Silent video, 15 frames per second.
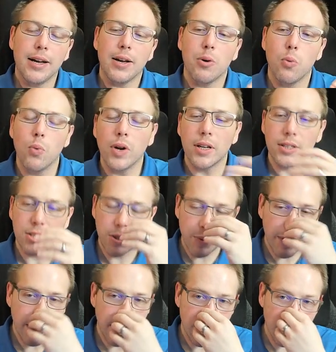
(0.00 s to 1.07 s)
what else do we
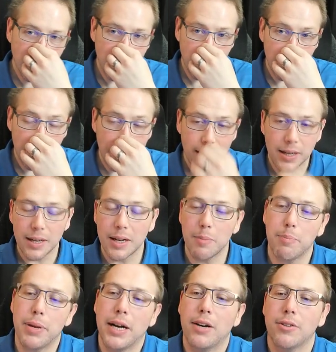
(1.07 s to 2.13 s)
need to know
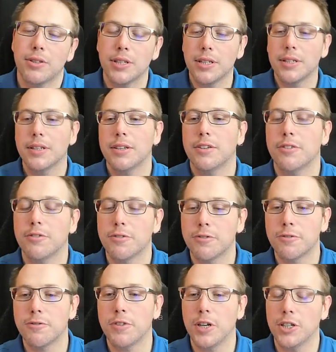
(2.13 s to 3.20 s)
about
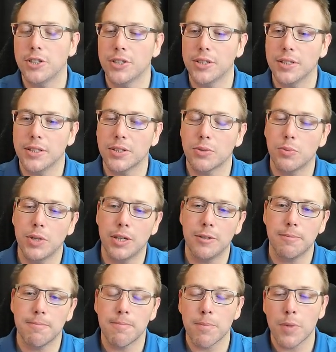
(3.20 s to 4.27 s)
functions?
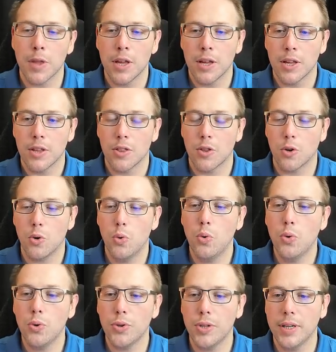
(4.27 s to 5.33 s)
Well, the
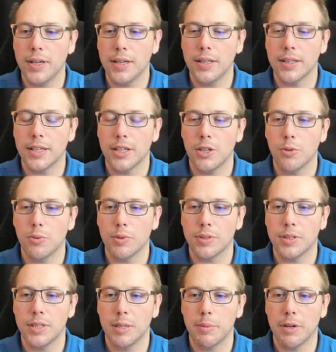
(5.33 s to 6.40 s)
cool thing that you will
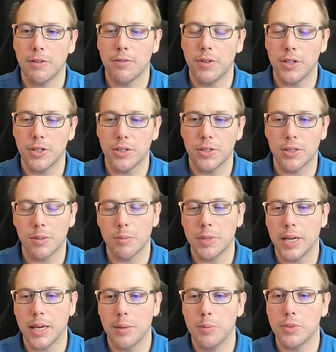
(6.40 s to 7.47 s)
see about functions
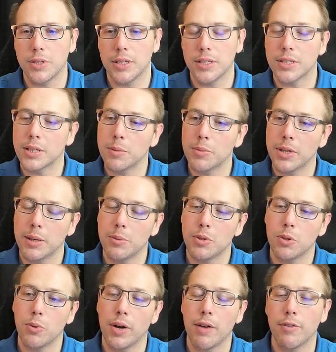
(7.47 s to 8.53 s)
sometimes is sometimes
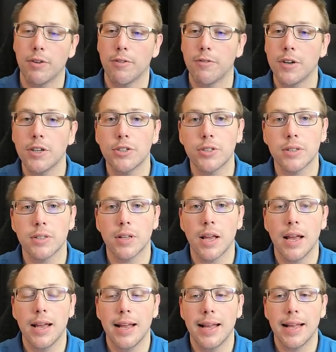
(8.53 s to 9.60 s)
you will have a function
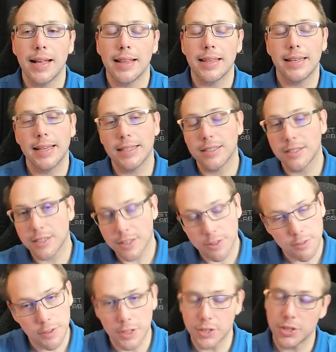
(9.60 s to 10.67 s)
that takes another
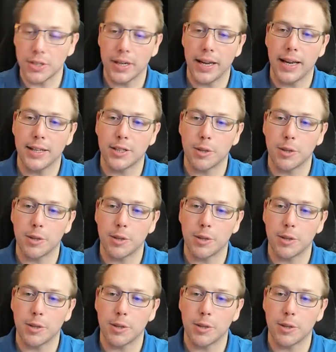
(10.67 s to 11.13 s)
function as a